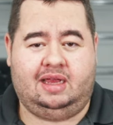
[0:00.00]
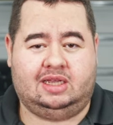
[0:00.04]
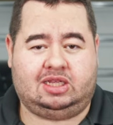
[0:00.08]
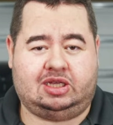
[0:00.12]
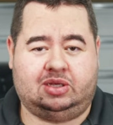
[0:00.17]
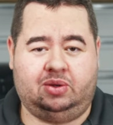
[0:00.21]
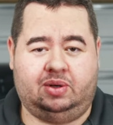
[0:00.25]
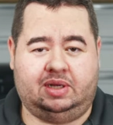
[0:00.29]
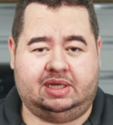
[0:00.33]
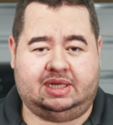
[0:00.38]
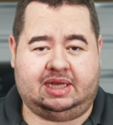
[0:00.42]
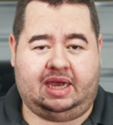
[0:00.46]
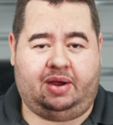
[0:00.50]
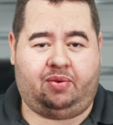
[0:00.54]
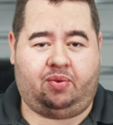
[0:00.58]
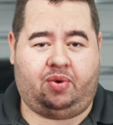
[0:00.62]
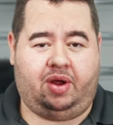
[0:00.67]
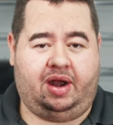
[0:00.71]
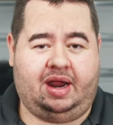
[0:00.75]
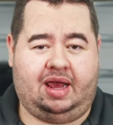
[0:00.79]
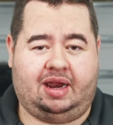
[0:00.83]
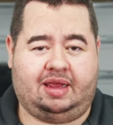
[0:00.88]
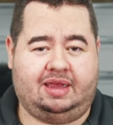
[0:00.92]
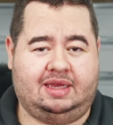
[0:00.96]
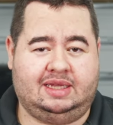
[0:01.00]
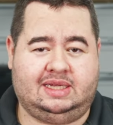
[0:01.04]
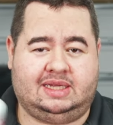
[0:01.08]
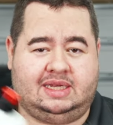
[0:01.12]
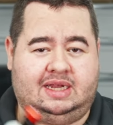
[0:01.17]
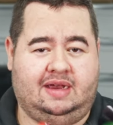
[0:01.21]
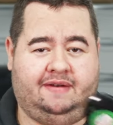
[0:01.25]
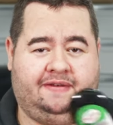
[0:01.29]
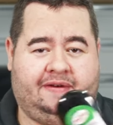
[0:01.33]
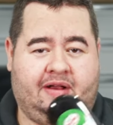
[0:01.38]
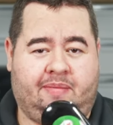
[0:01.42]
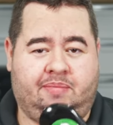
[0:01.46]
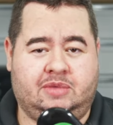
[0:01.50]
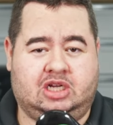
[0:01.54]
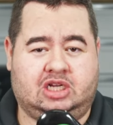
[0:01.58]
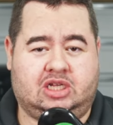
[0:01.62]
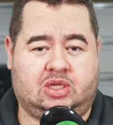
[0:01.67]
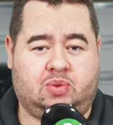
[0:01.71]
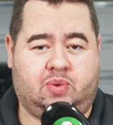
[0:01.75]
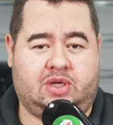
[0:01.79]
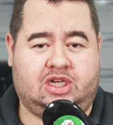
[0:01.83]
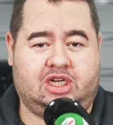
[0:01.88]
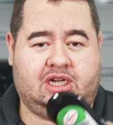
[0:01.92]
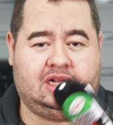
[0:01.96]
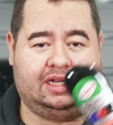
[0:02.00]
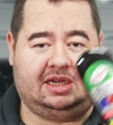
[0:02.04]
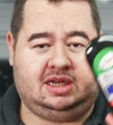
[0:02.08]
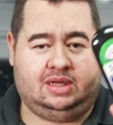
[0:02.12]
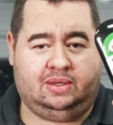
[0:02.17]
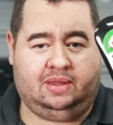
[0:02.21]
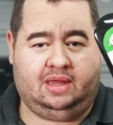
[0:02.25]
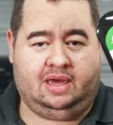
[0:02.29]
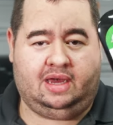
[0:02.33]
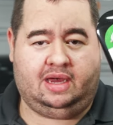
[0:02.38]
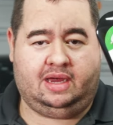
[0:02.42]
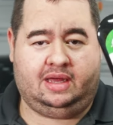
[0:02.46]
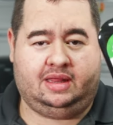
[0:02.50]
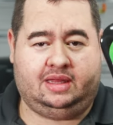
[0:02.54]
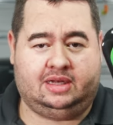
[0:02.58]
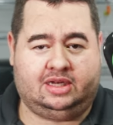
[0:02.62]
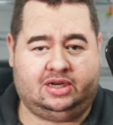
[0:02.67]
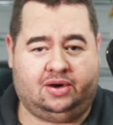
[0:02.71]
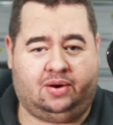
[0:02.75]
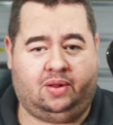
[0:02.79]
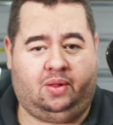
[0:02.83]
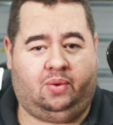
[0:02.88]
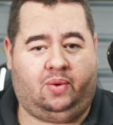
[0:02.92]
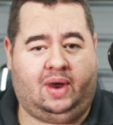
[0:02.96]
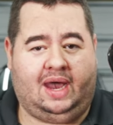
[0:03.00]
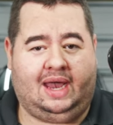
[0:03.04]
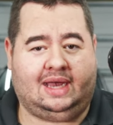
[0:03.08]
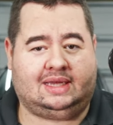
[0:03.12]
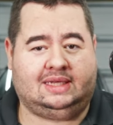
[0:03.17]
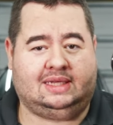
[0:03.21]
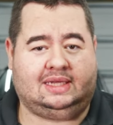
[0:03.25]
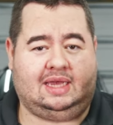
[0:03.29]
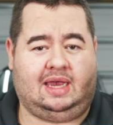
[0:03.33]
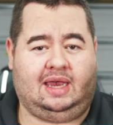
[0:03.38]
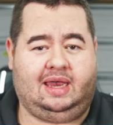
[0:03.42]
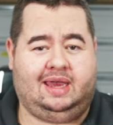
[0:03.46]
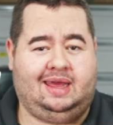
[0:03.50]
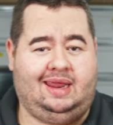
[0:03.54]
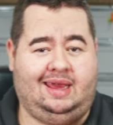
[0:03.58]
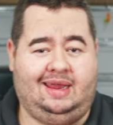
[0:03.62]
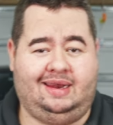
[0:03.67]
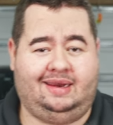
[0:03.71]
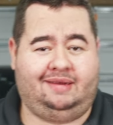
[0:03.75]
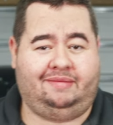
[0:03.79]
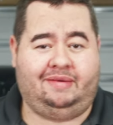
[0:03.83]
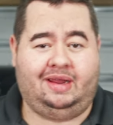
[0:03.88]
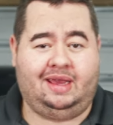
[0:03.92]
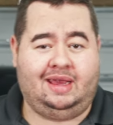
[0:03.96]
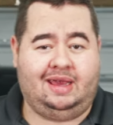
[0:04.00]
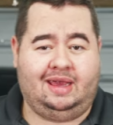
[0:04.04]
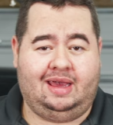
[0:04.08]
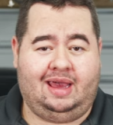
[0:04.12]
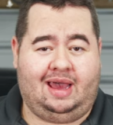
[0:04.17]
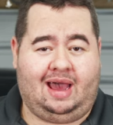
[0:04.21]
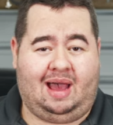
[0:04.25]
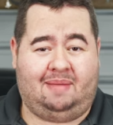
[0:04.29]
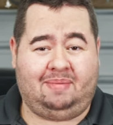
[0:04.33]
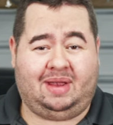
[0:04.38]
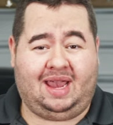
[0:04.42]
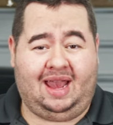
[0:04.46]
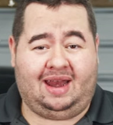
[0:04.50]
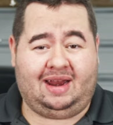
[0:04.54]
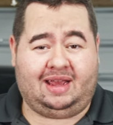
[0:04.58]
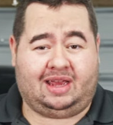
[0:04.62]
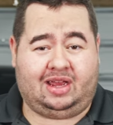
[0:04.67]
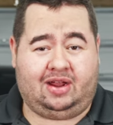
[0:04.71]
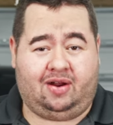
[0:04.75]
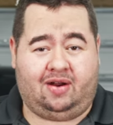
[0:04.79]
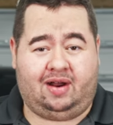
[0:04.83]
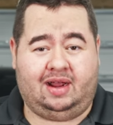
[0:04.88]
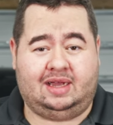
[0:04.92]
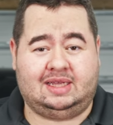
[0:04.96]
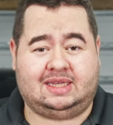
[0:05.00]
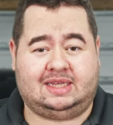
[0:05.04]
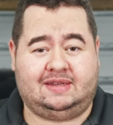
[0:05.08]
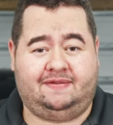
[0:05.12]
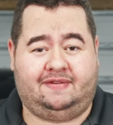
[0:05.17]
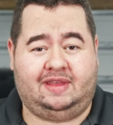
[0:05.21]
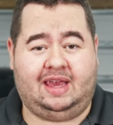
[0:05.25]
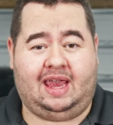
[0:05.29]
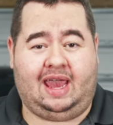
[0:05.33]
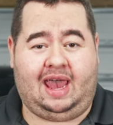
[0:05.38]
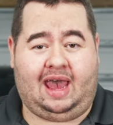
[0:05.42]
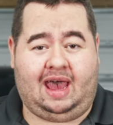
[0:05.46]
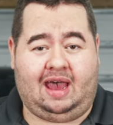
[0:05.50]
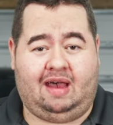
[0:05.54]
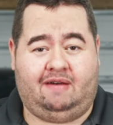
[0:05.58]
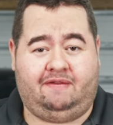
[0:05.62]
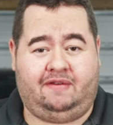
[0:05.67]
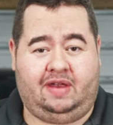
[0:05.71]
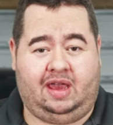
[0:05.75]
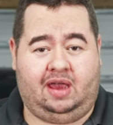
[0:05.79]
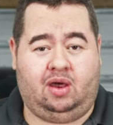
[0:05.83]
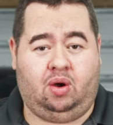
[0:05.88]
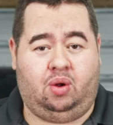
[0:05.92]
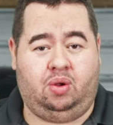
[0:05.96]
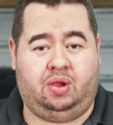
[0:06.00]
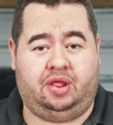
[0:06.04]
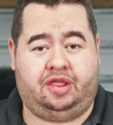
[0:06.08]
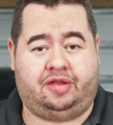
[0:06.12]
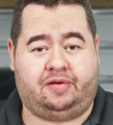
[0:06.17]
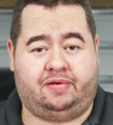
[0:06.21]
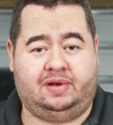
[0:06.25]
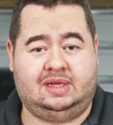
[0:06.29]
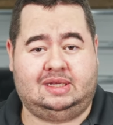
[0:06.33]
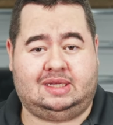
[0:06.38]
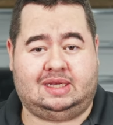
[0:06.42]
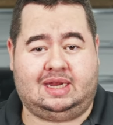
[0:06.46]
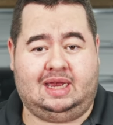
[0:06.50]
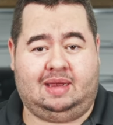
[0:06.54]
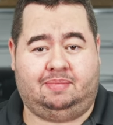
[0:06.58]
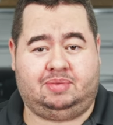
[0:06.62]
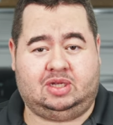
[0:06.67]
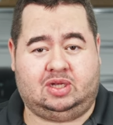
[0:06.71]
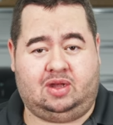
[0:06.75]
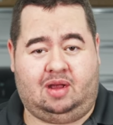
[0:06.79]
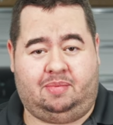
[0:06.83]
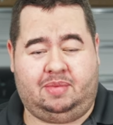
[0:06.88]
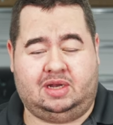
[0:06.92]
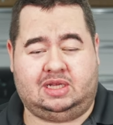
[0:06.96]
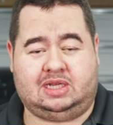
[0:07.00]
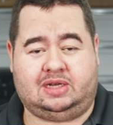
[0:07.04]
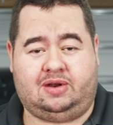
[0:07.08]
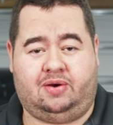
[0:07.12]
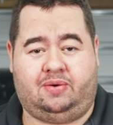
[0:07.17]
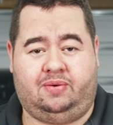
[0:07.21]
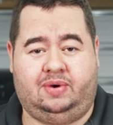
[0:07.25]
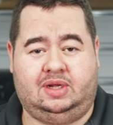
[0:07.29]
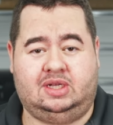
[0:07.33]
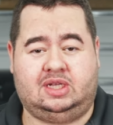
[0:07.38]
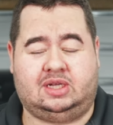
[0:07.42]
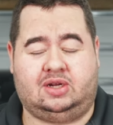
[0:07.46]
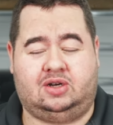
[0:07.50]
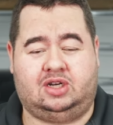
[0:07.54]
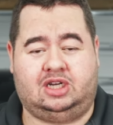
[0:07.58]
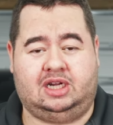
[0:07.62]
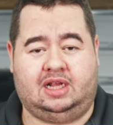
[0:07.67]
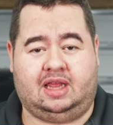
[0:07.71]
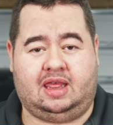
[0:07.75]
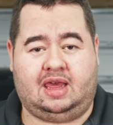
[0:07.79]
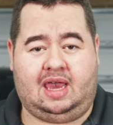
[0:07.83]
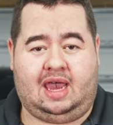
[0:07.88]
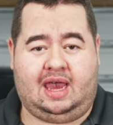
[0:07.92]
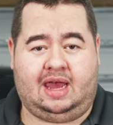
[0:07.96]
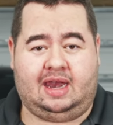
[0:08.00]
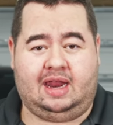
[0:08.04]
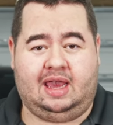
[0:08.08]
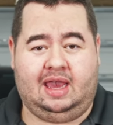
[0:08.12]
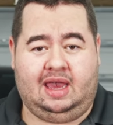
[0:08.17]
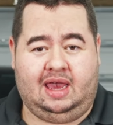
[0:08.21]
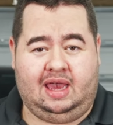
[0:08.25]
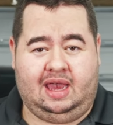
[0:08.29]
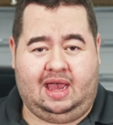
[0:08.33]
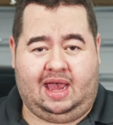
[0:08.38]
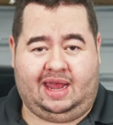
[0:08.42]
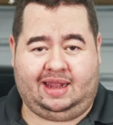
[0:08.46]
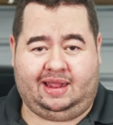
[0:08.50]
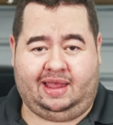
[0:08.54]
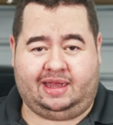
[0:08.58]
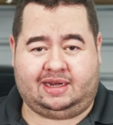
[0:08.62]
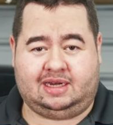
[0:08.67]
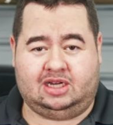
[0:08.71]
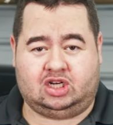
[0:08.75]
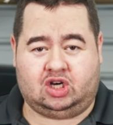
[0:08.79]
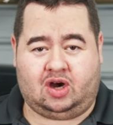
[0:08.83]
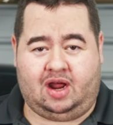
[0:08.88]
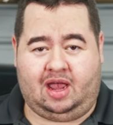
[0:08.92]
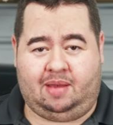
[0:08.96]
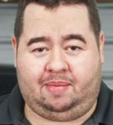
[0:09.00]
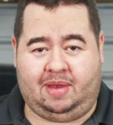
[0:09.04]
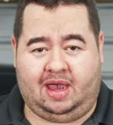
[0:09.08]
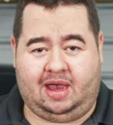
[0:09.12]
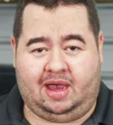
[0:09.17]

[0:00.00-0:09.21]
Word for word: as soon as I run out of this stuff, I'm just switching to the, the turtle wax. I, and I'm kind of curious if they have a whole three step, so I'm gonna start researching that. I'd like to try them